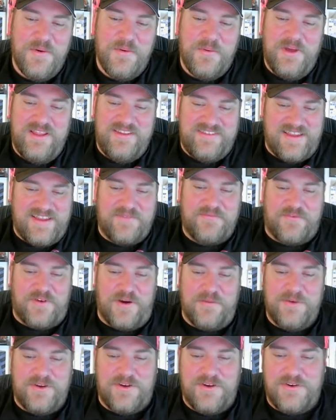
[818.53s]
Is that
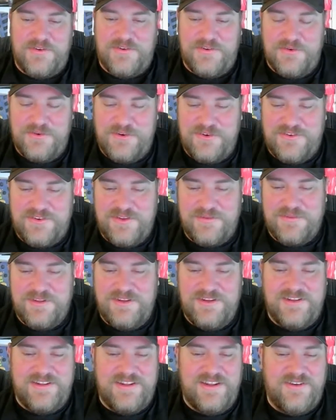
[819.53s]
from a cartoon or
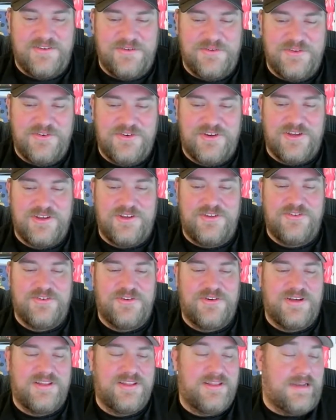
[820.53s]
something? Did they do the Donkey
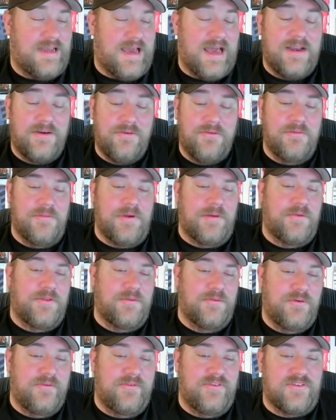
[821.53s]
Show? I don't remember
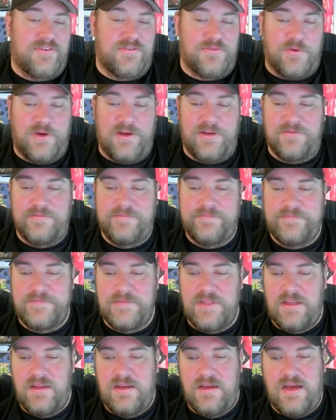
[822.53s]
the movies as well.
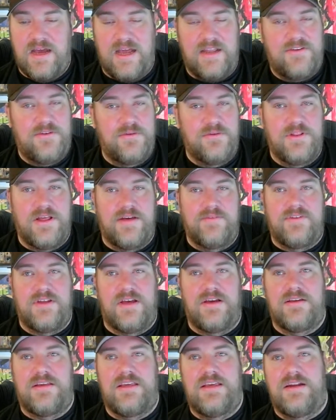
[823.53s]
I do love
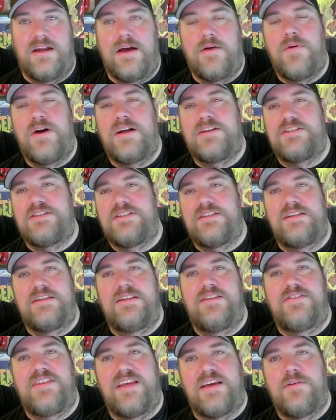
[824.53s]
Donkey, and I'll watch this.
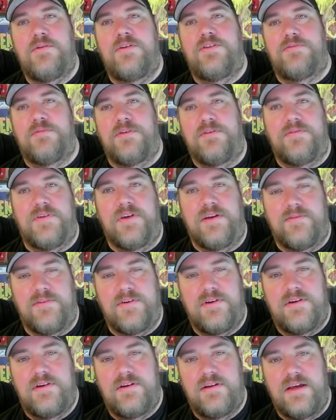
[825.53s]
The second one's my
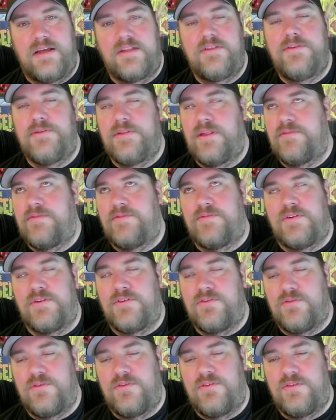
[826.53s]
favorite. I do love the
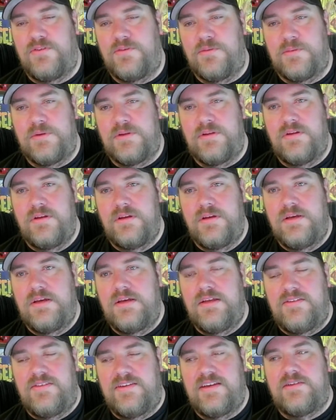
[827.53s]
first one too, but
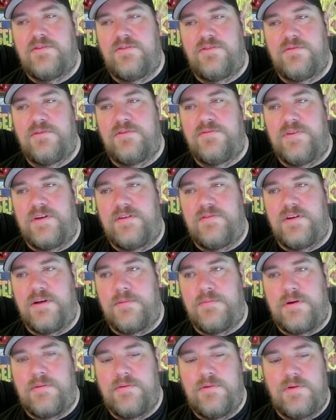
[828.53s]
second one's my favorite.
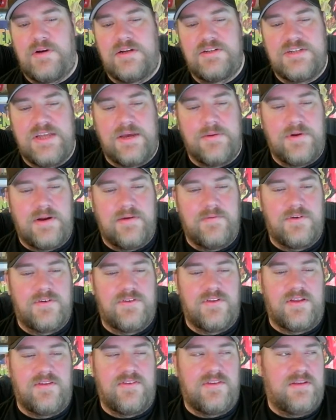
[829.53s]
I'll probably watch that whenever
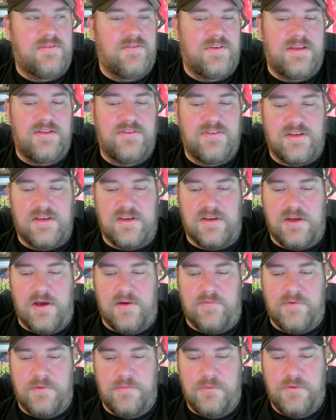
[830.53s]
it's on TV. It's like a
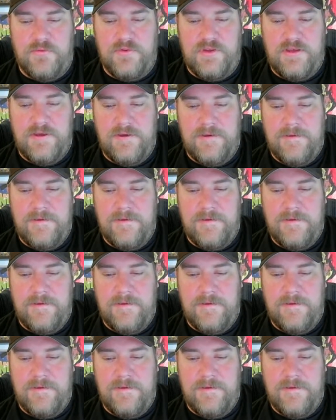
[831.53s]
comfort movie.